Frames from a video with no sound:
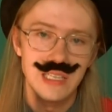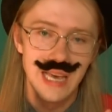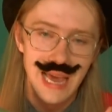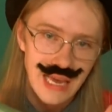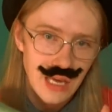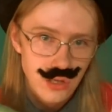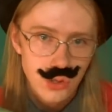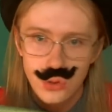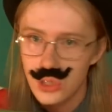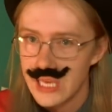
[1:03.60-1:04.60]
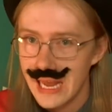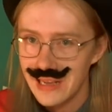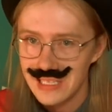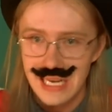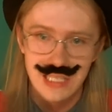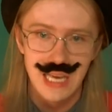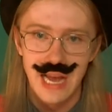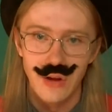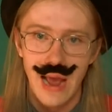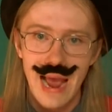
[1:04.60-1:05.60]
say, you just hid it
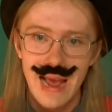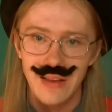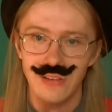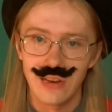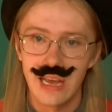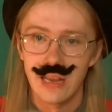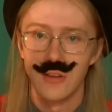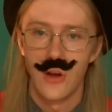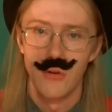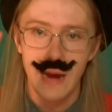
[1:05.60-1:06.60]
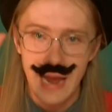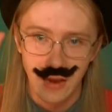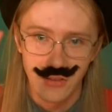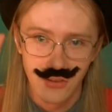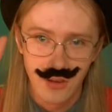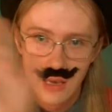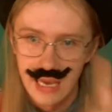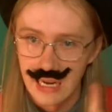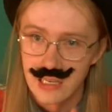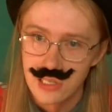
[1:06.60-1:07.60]
inside your hand. Incorrect.
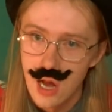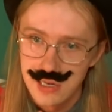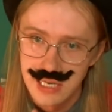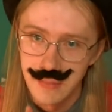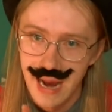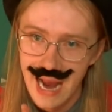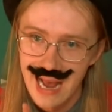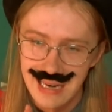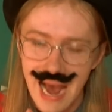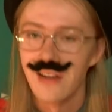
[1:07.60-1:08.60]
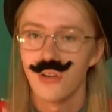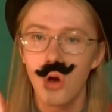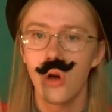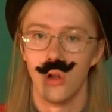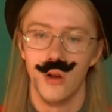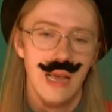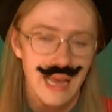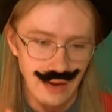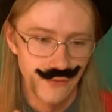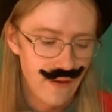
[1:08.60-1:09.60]
It is not in my hand at all.
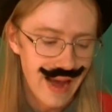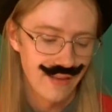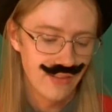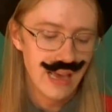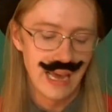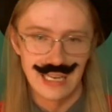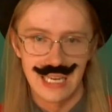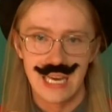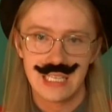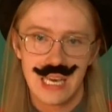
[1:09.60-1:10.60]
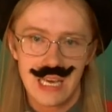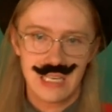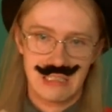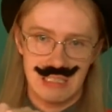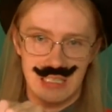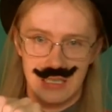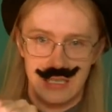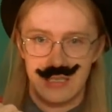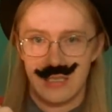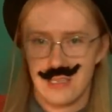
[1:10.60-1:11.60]
In fact, it is
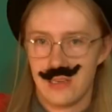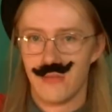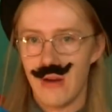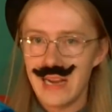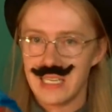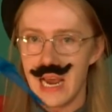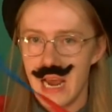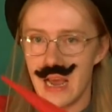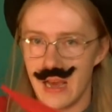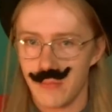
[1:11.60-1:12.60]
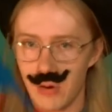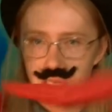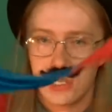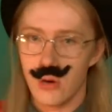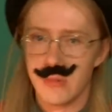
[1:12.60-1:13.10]
right here, Presto